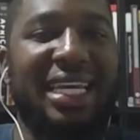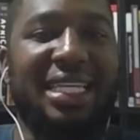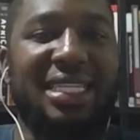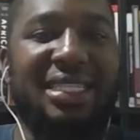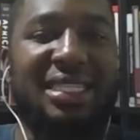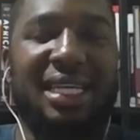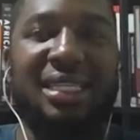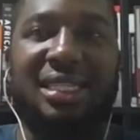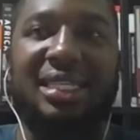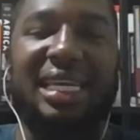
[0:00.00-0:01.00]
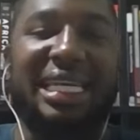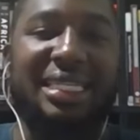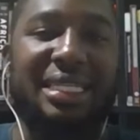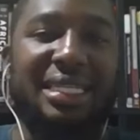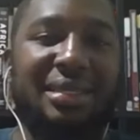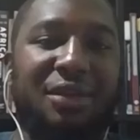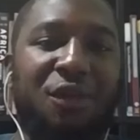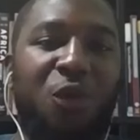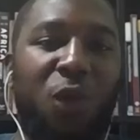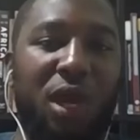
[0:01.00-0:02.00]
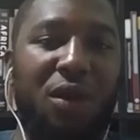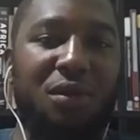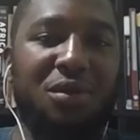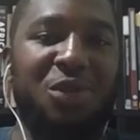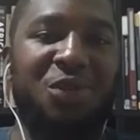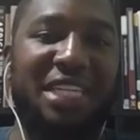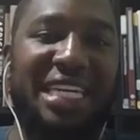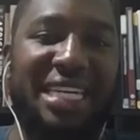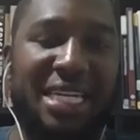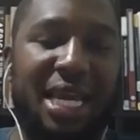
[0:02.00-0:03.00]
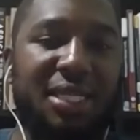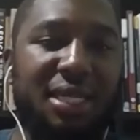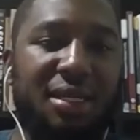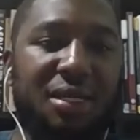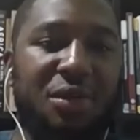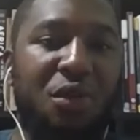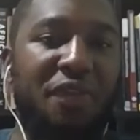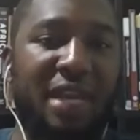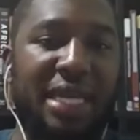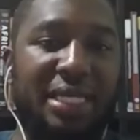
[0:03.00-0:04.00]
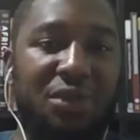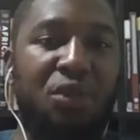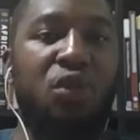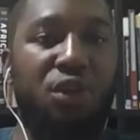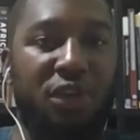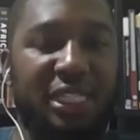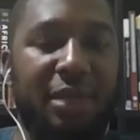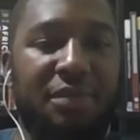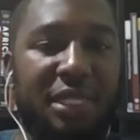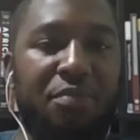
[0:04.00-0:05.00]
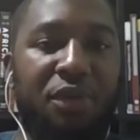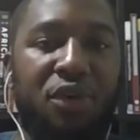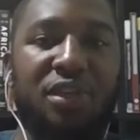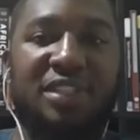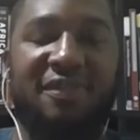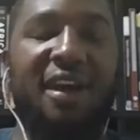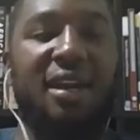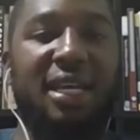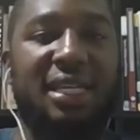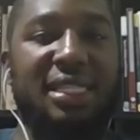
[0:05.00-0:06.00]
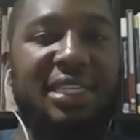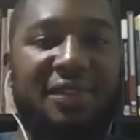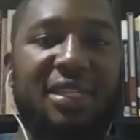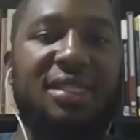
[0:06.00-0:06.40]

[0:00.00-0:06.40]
and it doesn't lend itself well to the creation of an ideal colonial subject because violence is very